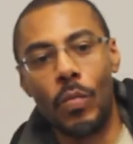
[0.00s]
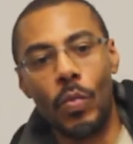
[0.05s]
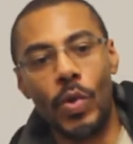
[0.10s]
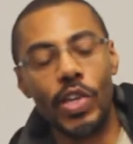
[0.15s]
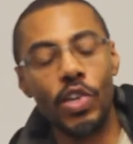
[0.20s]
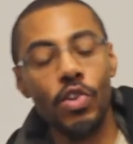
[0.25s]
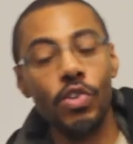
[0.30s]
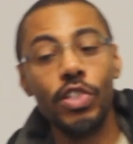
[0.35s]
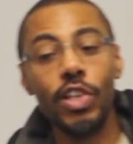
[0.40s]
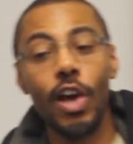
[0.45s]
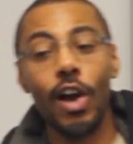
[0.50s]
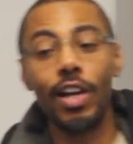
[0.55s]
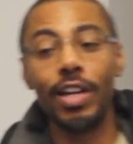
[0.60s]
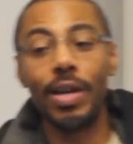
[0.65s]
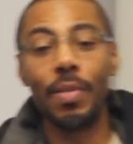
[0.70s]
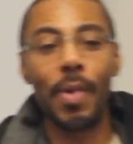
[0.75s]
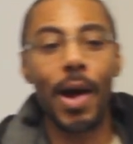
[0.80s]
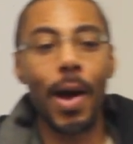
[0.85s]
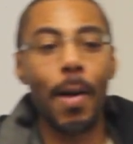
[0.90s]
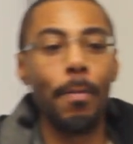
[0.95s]
When you're
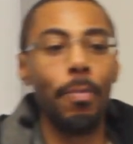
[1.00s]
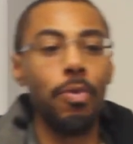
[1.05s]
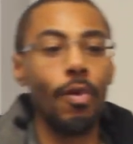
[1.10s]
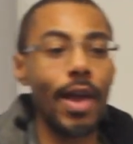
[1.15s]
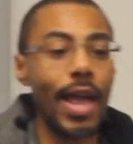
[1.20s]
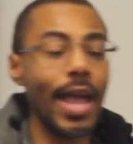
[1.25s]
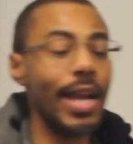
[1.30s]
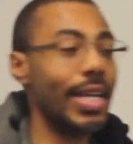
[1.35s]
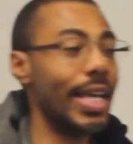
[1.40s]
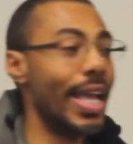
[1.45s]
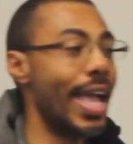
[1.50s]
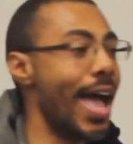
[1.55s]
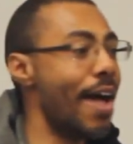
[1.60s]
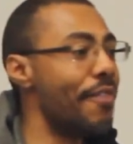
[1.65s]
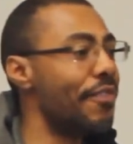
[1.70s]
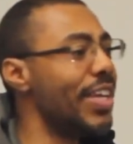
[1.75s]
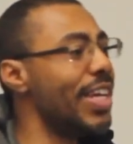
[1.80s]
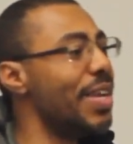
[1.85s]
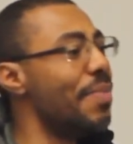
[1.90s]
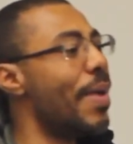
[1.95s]
talking about branding,
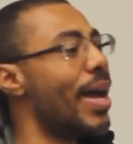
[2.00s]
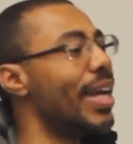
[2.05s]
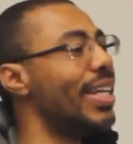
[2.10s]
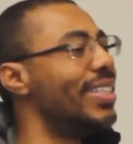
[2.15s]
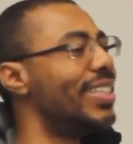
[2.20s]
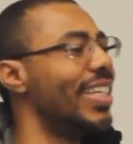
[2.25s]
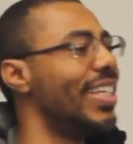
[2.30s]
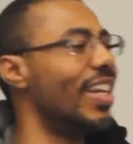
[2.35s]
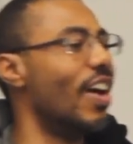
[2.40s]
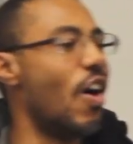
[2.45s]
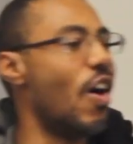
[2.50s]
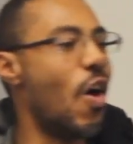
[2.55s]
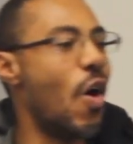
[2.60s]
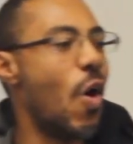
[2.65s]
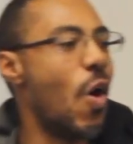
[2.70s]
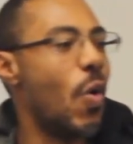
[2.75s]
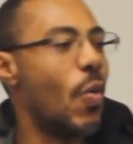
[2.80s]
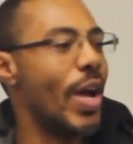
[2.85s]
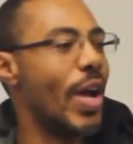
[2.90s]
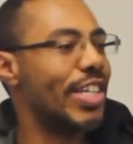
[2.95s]
have anybody seen an
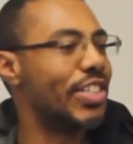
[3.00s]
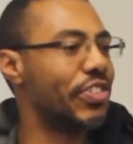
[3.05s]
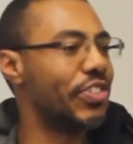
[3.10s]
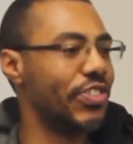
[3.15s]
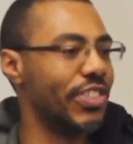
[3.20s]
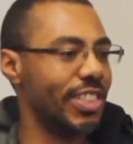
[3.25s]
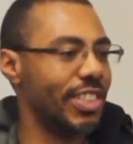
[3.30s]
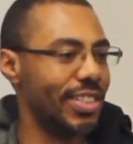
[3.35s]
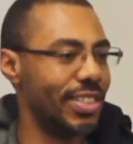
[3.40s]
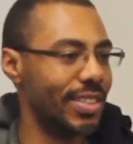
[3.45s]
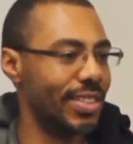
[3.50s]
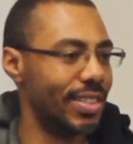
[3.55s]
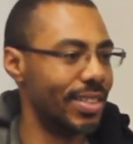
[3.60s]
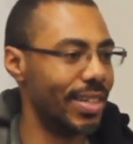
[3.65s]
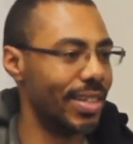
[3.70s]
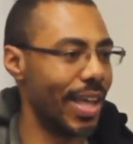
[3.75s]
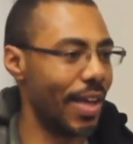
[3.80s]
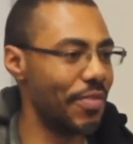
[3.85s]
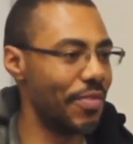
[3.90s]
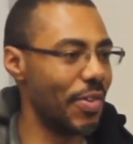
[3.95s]
old Western?
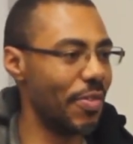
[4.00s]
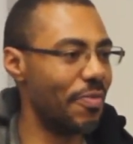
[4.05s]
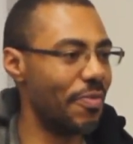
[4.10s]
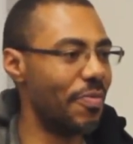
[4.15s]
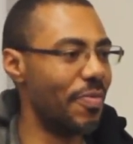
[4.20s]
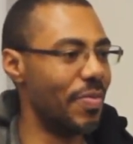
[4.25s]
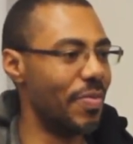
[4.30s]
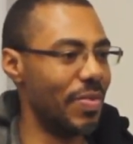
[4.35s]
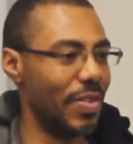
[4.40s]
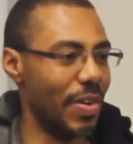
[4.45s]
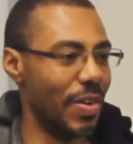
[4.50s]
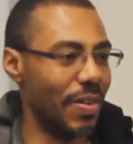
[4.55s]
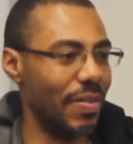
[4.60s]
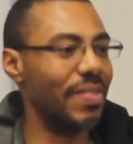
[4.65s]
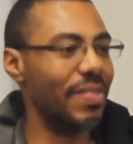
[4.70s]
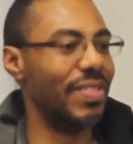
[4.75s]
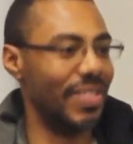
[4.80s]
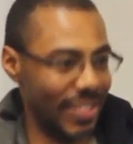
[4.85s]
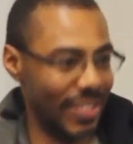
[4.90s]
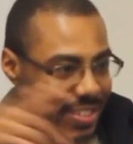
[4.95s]
Have you
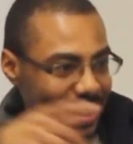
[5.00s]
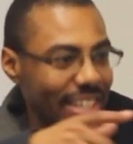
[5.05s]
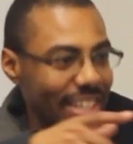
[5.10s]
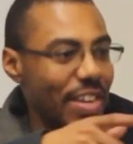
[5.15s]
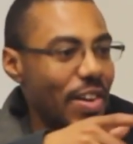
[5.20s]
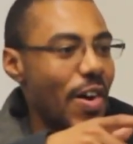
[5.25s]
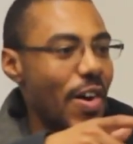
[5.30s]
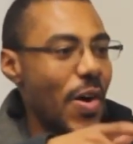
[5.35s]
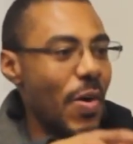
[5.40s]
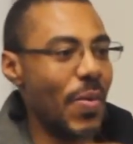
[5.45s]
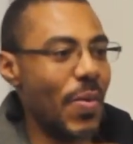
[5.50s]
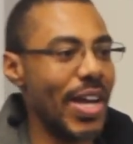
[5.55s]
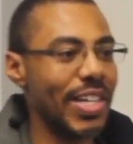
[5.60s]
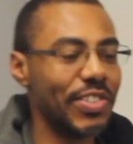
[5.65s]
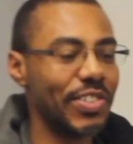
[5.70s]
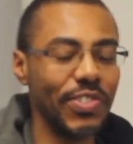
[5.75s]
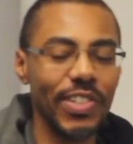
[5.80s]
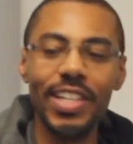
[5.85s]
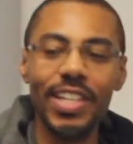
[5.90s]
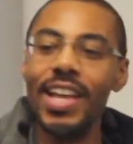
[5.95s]
seen an old
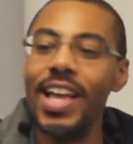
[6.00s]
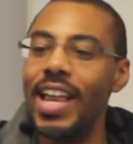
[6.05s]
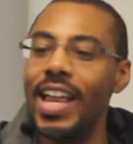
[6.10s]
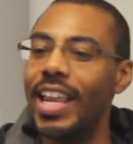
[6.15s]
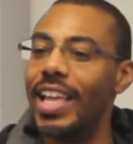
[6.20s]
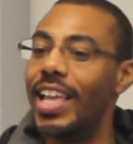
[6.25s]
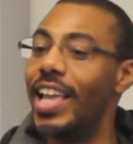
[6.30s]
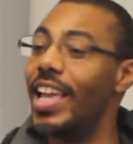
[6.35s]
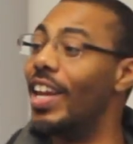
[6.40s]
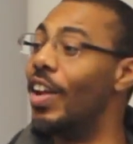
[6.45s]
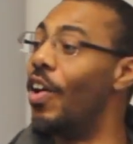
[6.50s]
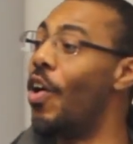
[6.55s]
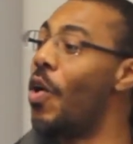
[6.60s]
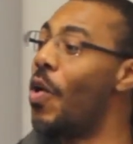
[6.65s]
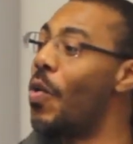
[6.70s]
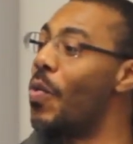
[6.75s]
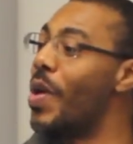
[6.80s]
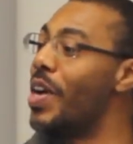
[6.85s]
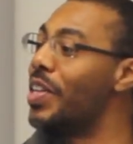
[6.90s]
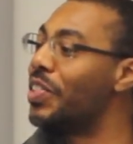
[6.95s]
Western? In the
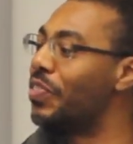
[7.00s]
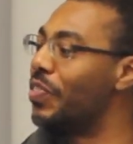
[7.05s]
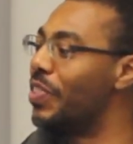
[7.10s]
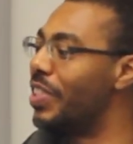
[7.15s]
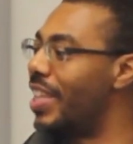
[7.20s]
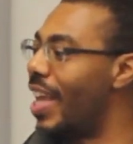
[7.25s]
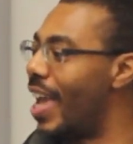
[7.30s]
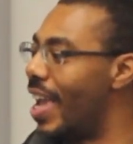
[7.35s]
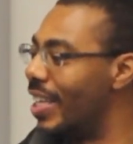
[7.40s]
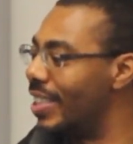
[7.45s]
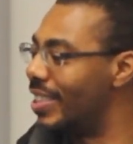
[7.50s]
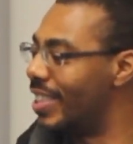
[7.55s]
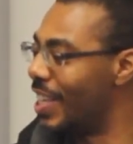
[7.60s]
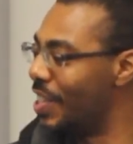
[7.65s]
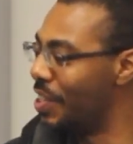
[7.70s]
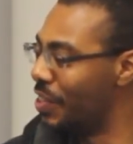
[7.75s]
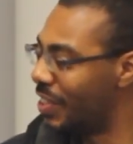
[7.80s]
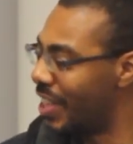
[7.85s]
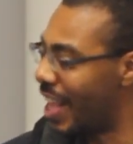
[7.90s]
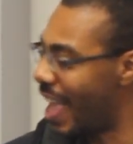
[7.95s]
old Western days,
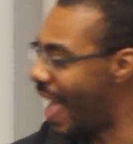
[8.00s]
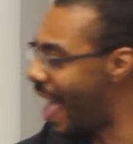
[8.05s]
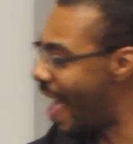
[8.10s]
they used to